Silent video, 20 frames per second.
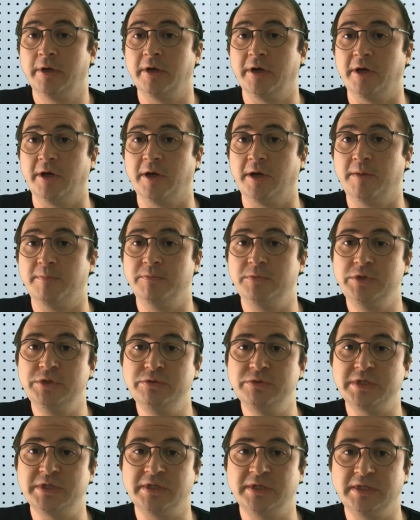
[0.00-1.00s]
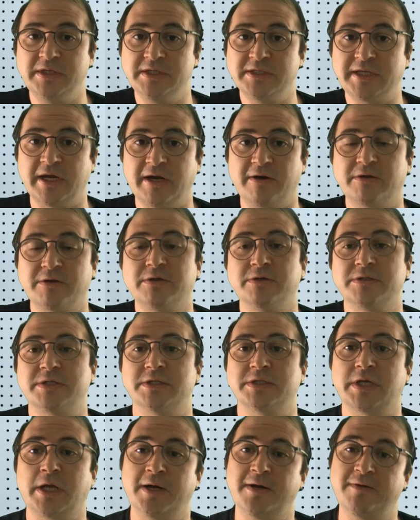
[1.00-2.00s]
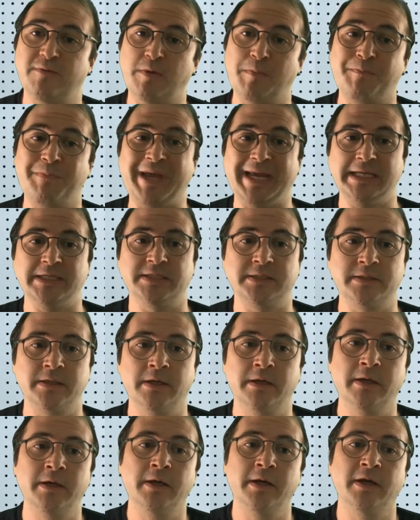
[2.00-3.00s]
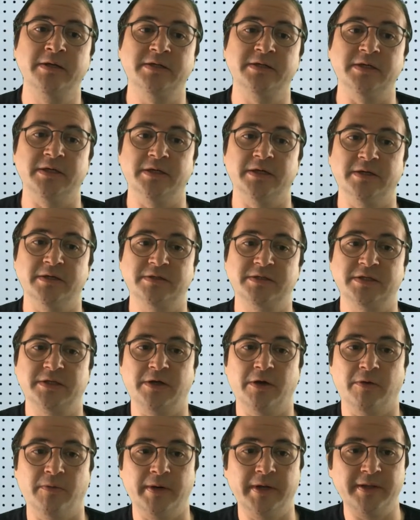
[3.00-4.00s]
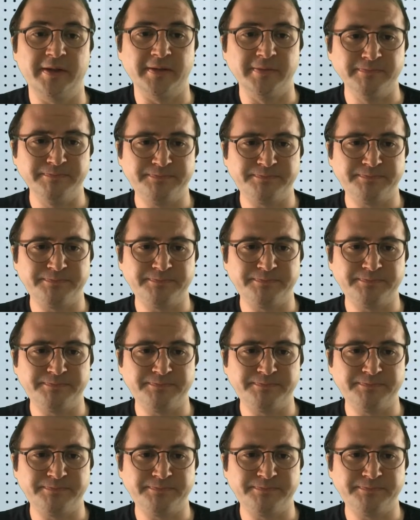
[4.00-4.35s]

um, using these characters as kind of a base to, to go with.